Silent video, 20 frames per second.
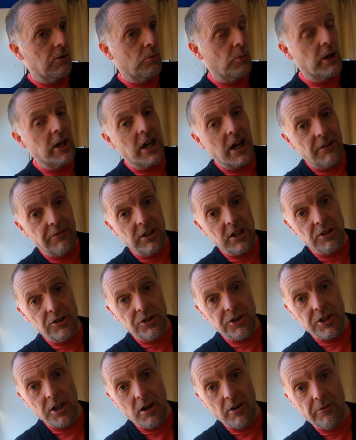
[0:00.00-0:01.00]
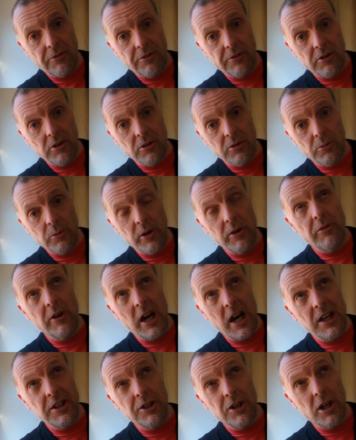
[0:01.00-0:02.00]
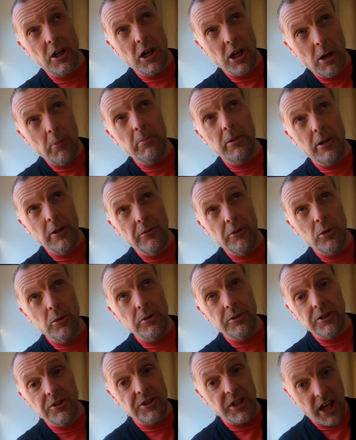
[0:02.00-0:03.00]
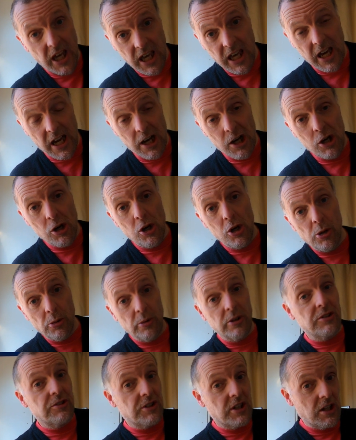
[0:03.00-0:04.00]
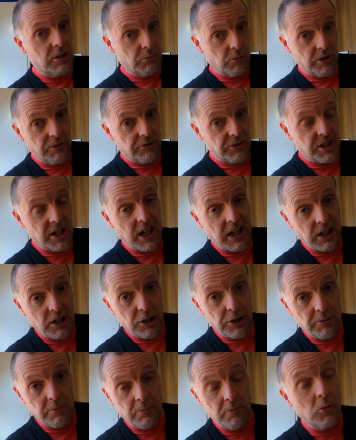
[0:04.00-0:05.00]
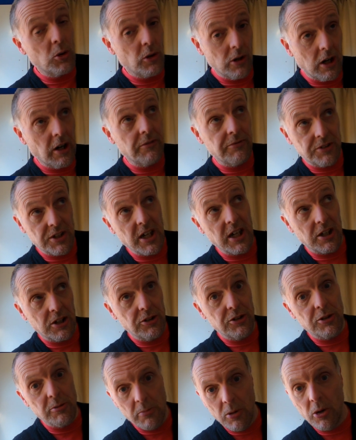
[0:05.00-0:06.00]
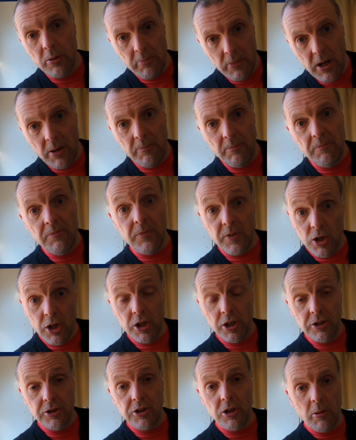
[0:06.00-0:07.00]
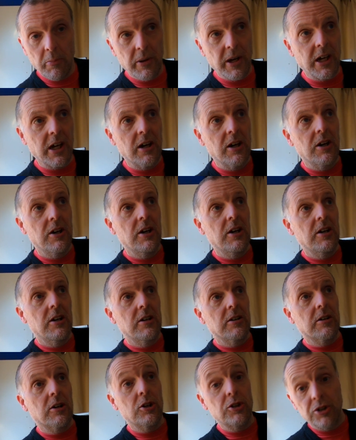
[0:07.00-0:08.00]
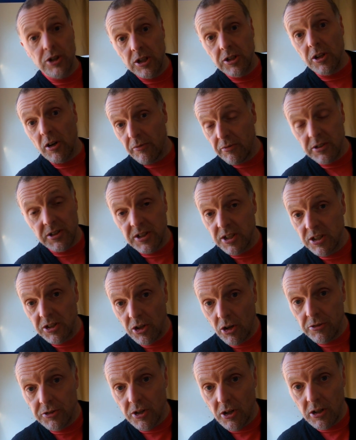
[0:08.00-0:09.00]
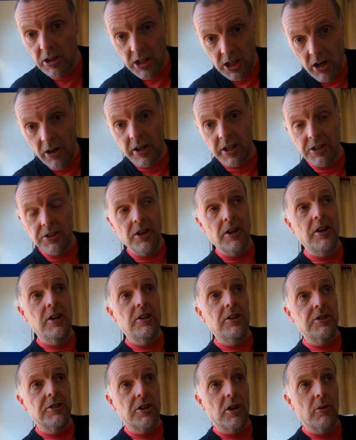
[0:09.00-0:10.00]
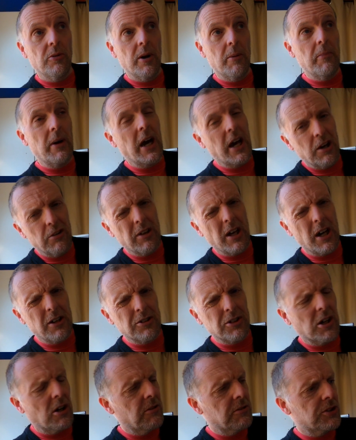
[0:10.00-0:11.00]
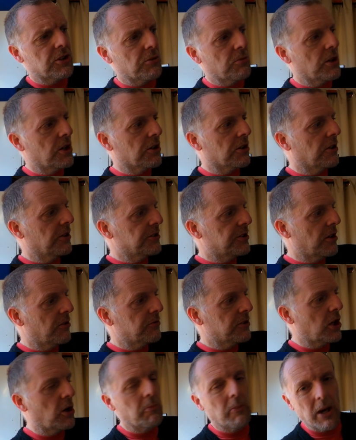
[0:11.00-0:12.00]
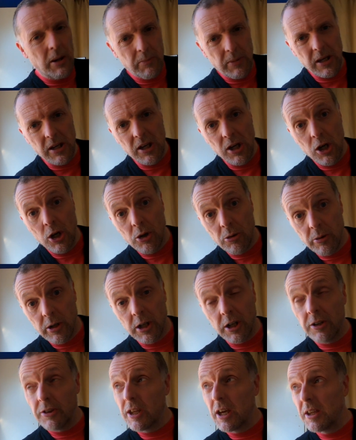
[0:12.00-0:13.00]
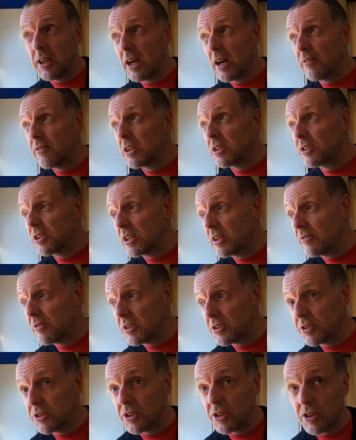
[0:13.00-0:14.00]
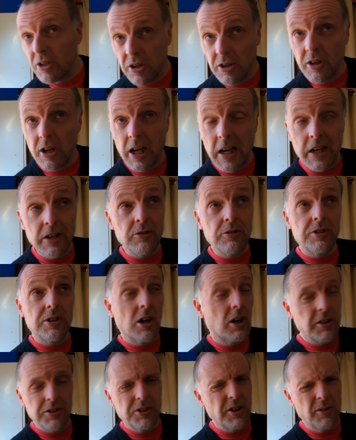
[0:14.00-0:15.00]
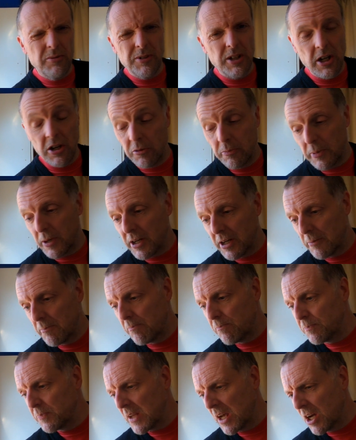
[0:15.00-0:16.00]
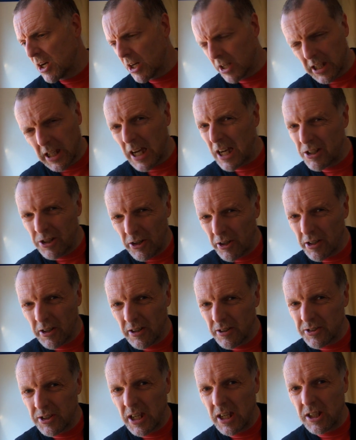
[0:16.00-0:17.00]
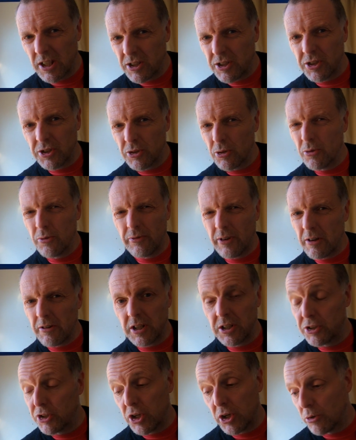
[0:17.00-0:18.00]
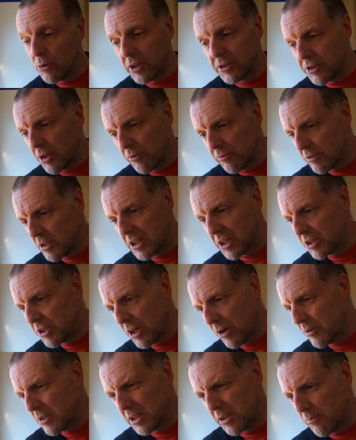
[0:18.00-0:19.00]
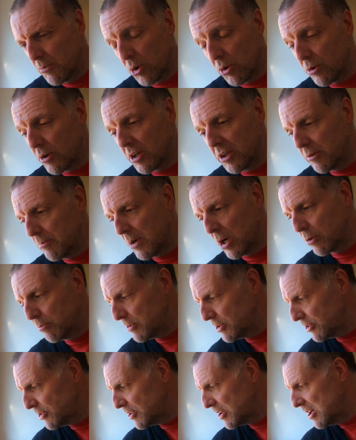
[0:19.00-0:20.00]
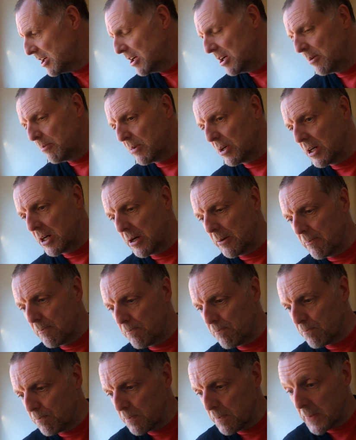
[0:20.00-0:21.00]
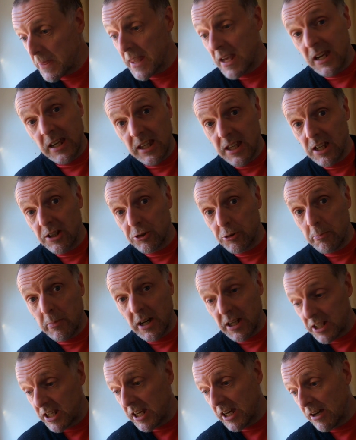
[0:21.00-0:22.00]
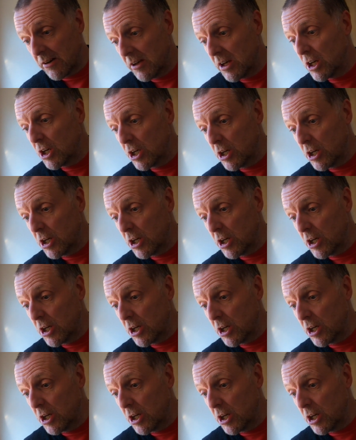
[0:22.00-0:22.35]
we're having stuff. We've had a couple of orders here, which then I've taken to my mum for her shopping, because she's obviously not online. So how that's going to work, I don't know. Maybe we could then have it delivered to her house, I don't know. But again, like I say, this is all very new. I don't really know any more at the moment, but that's about it.